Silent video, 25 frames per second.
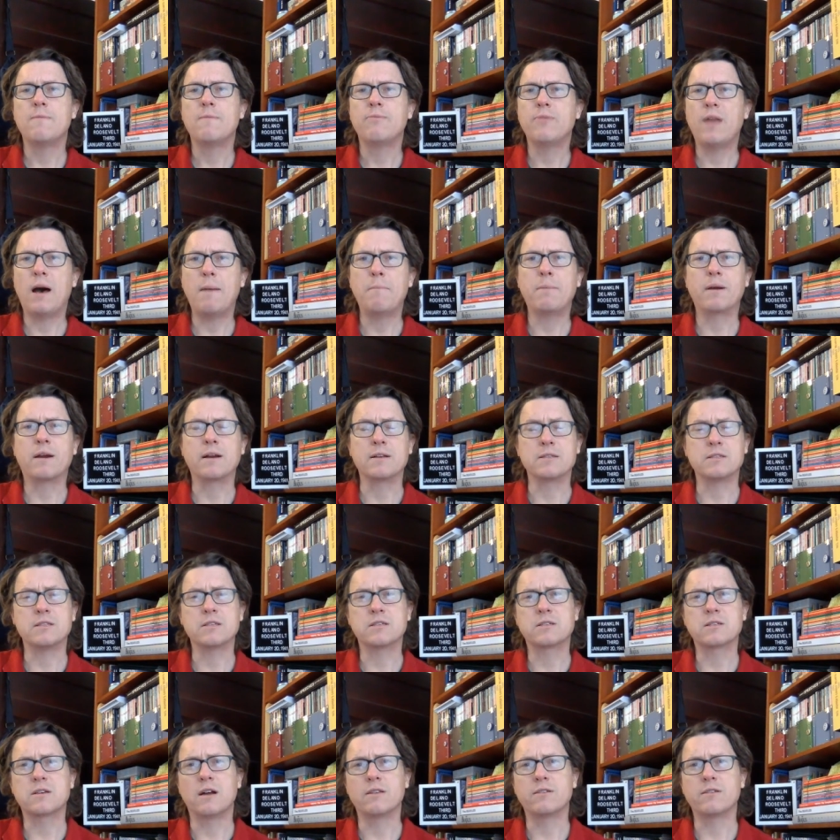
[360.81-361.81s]
not because
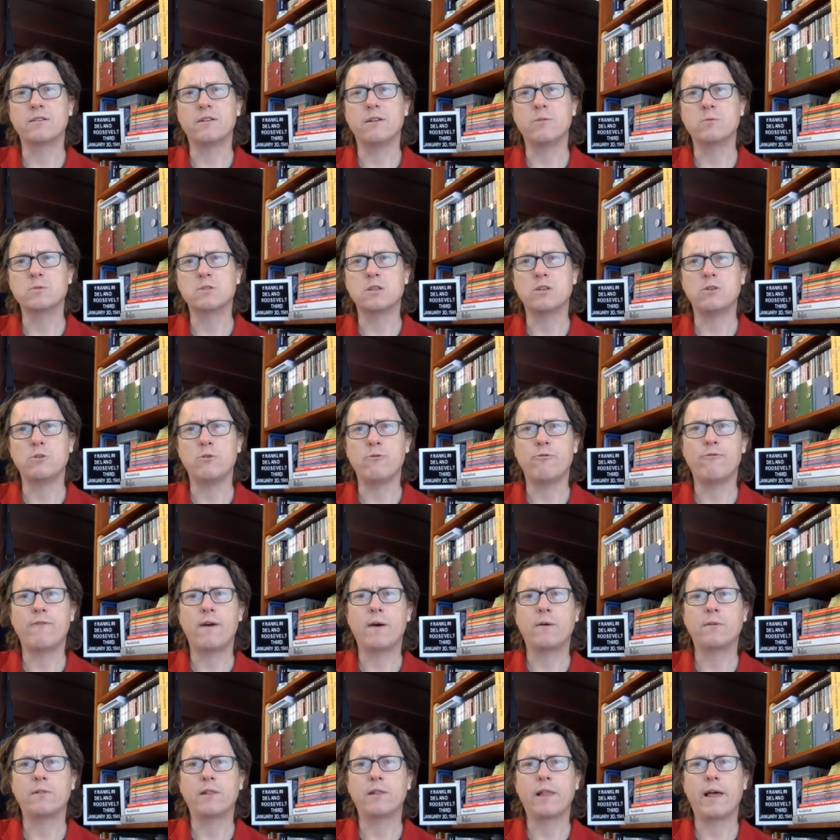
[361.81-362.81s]
this continent was a
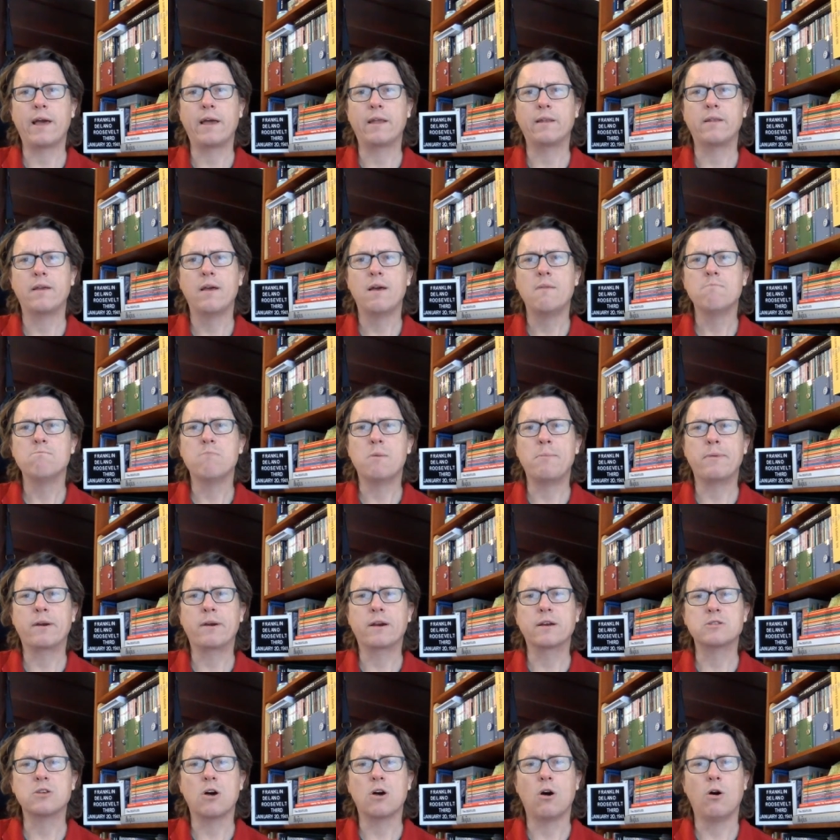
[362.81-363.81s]
newfound land, but
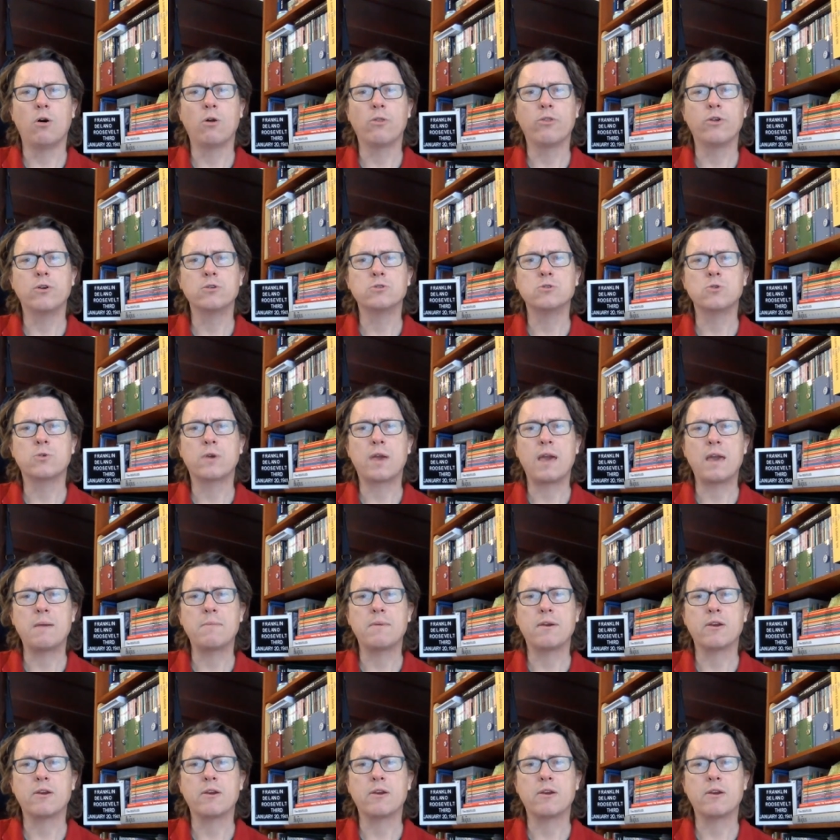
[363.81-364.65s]
because all those who came